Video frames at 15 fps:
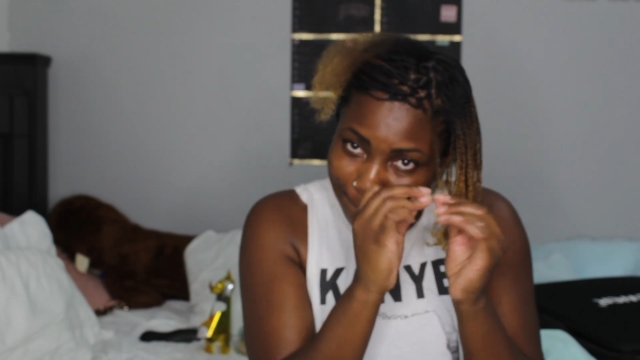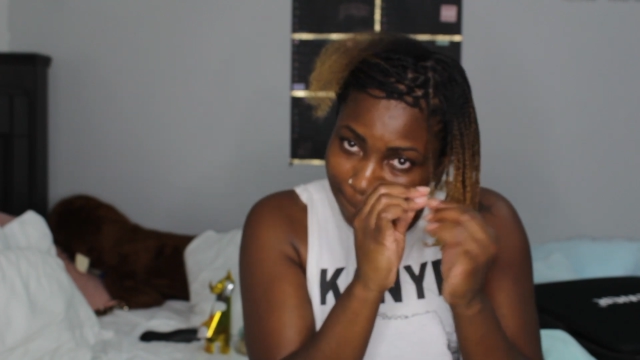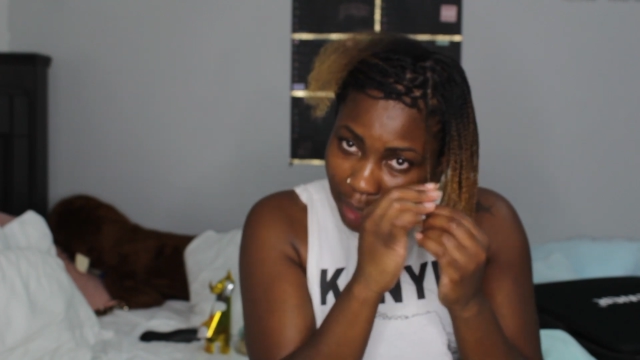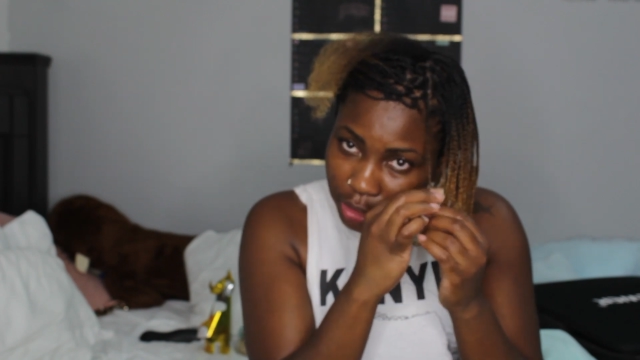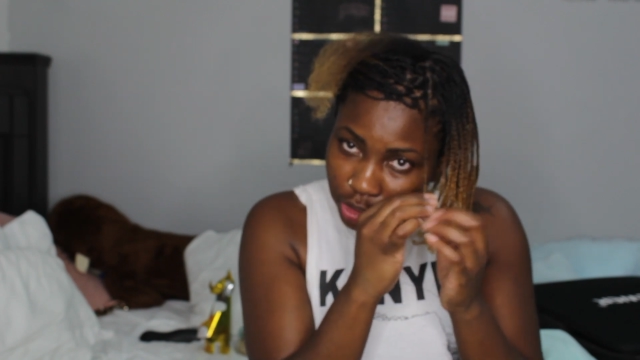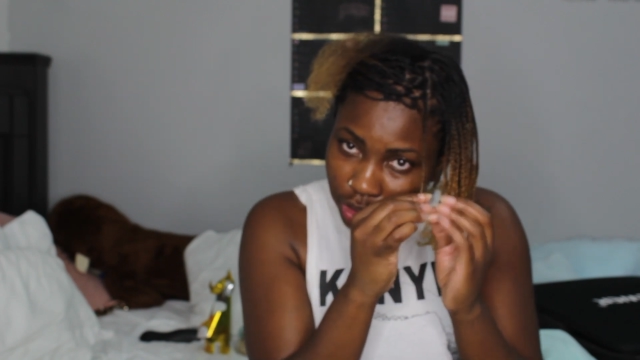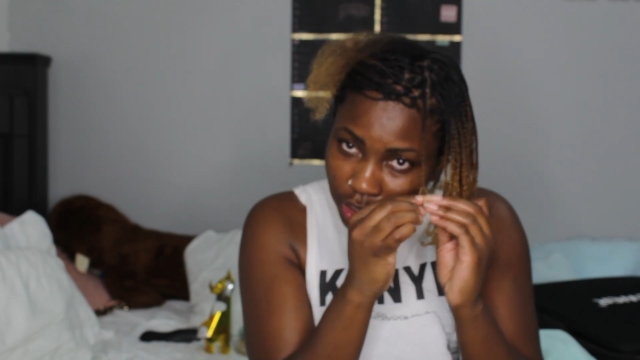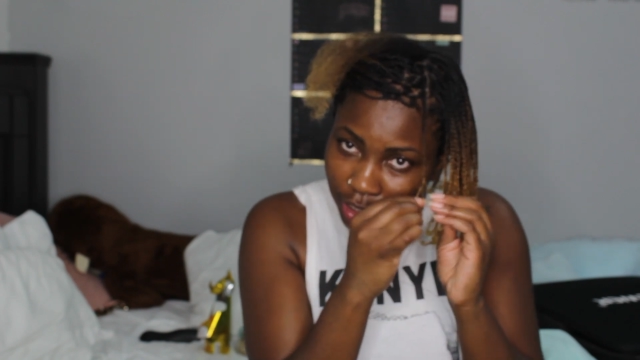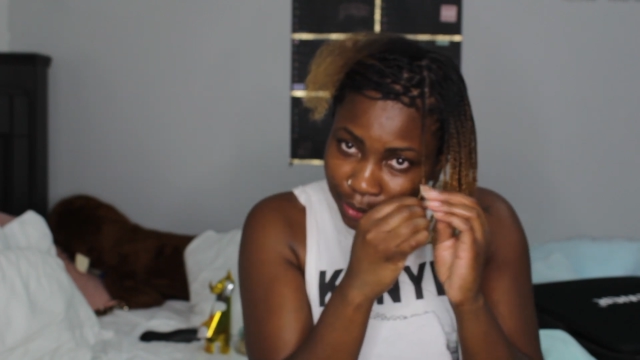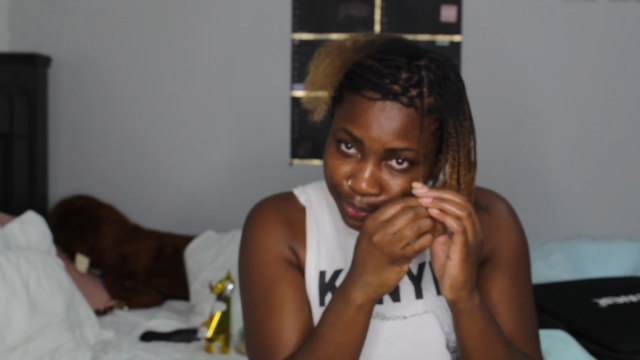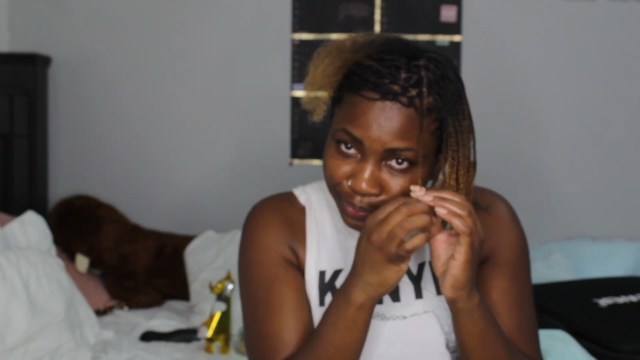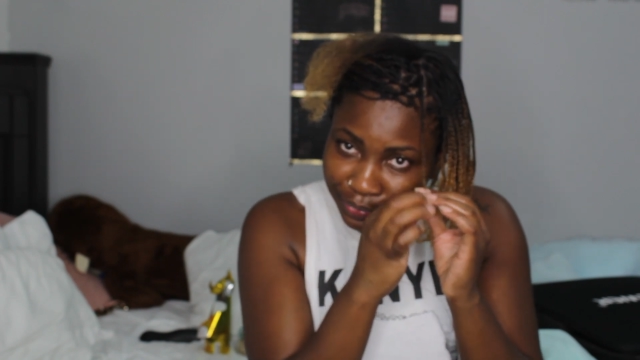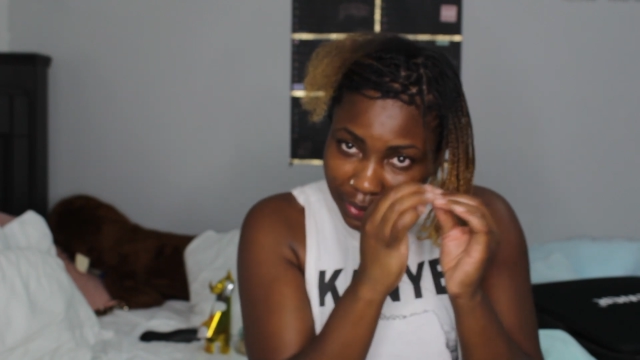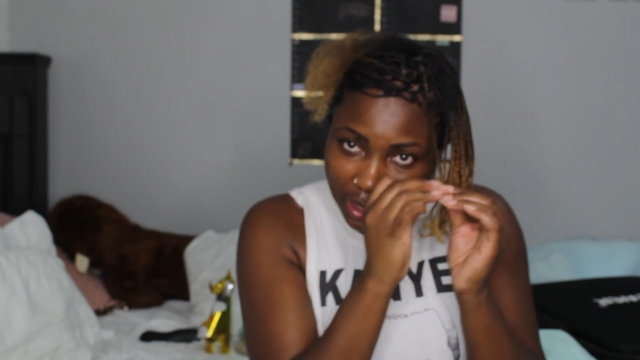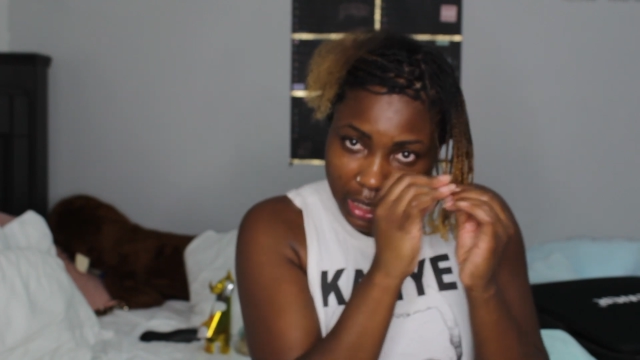But you
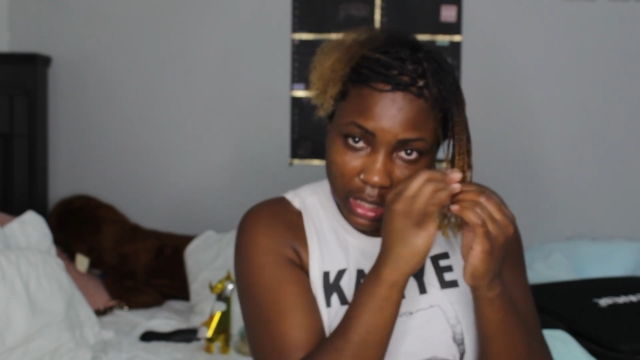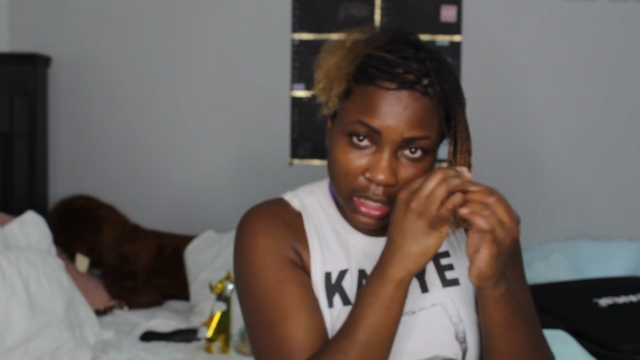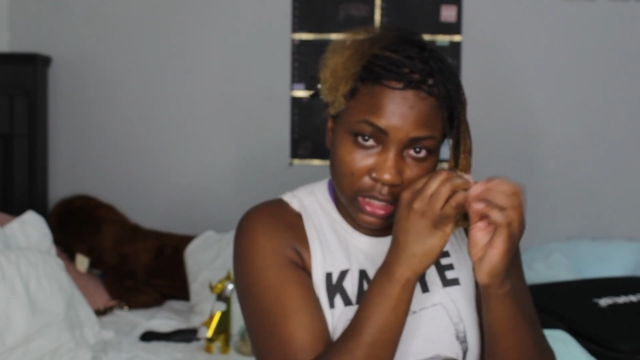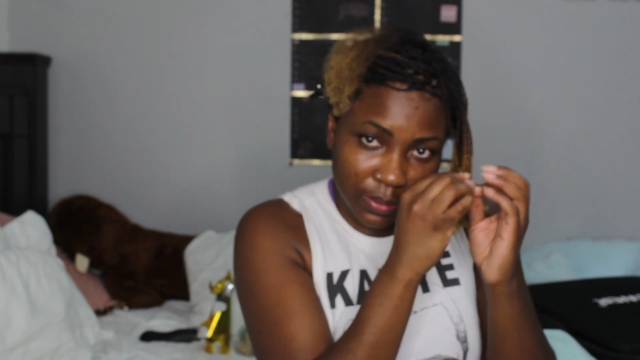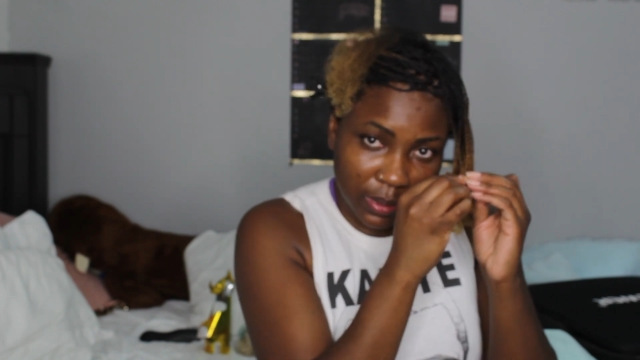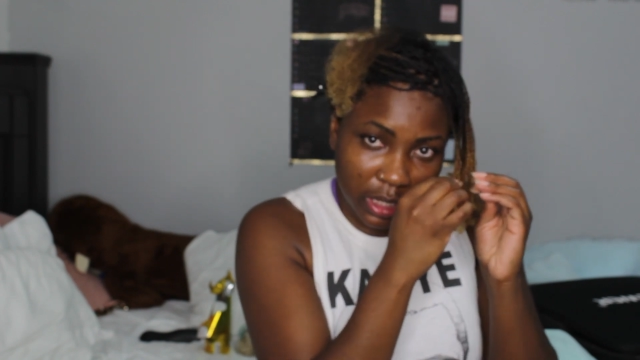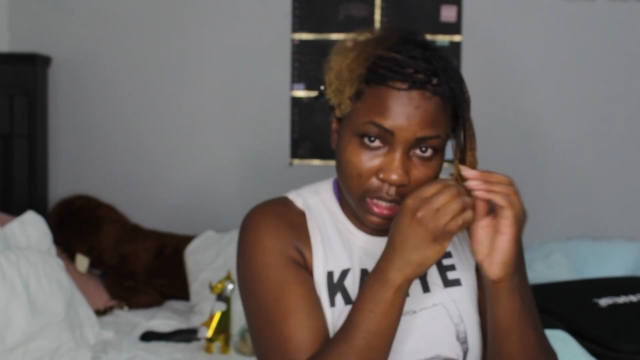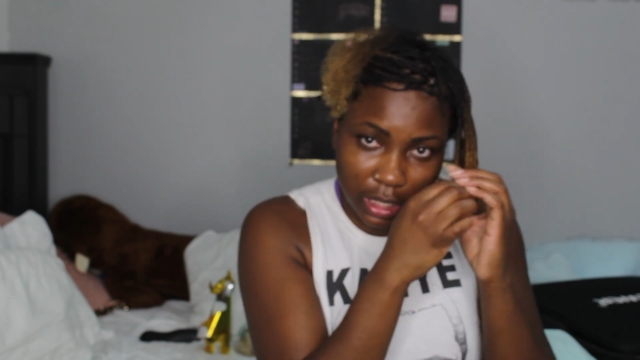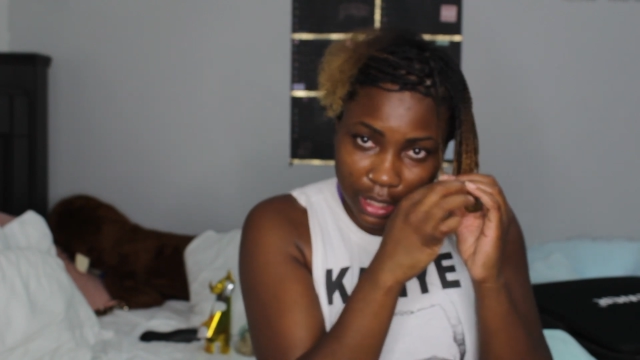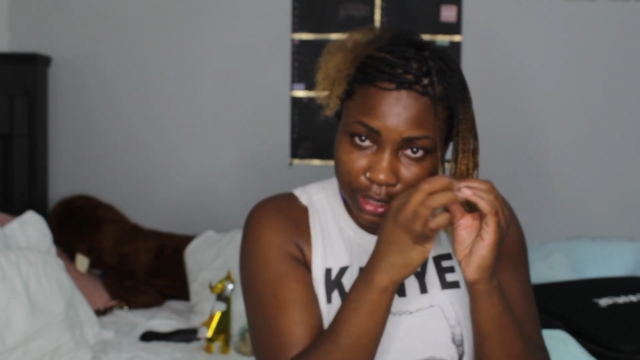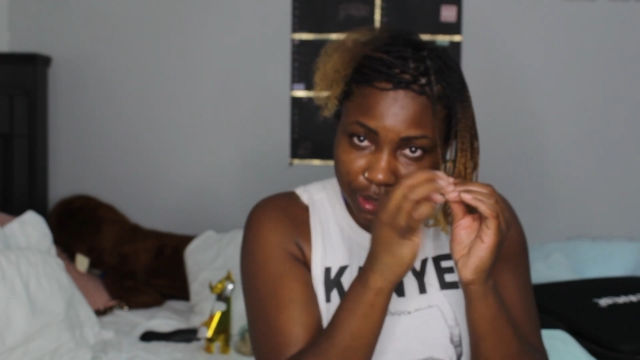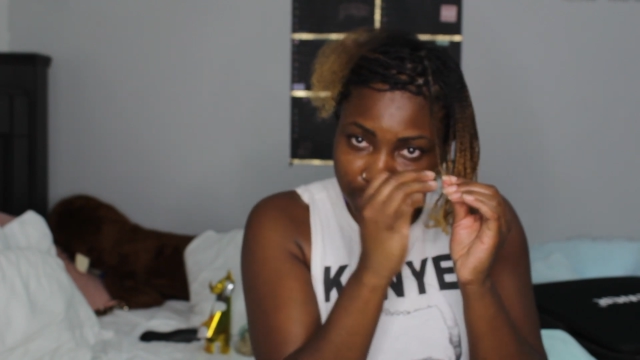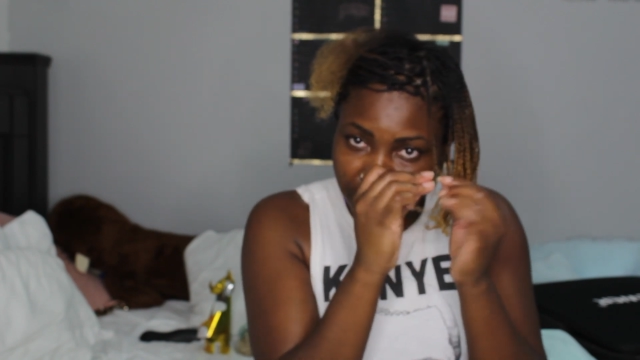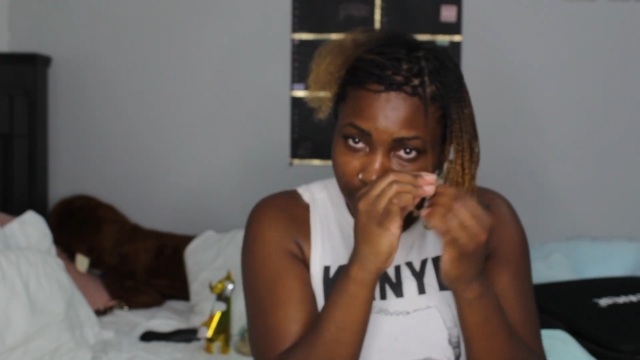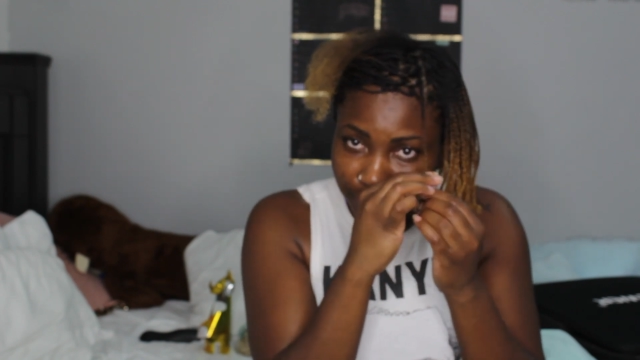know, it is what it
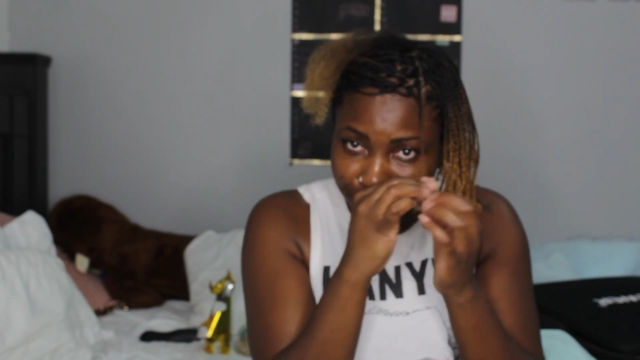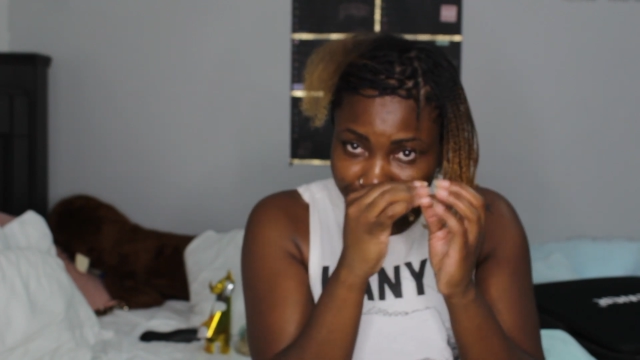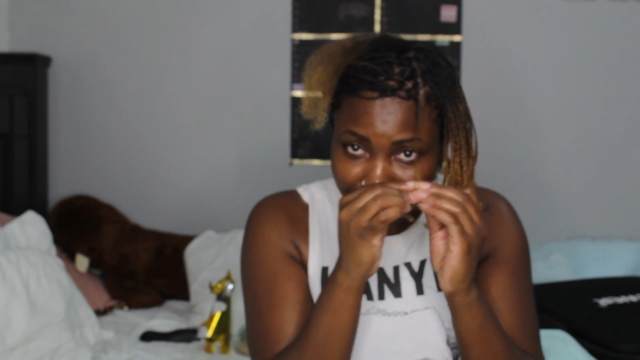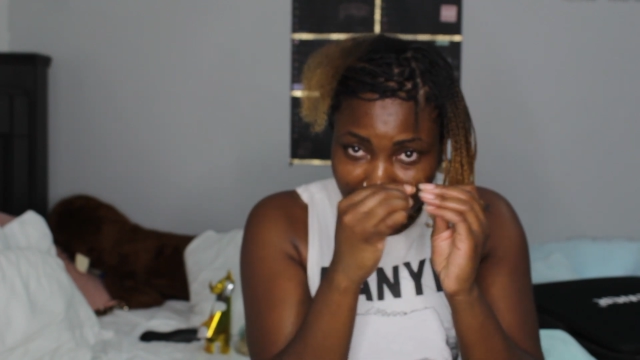is, you know.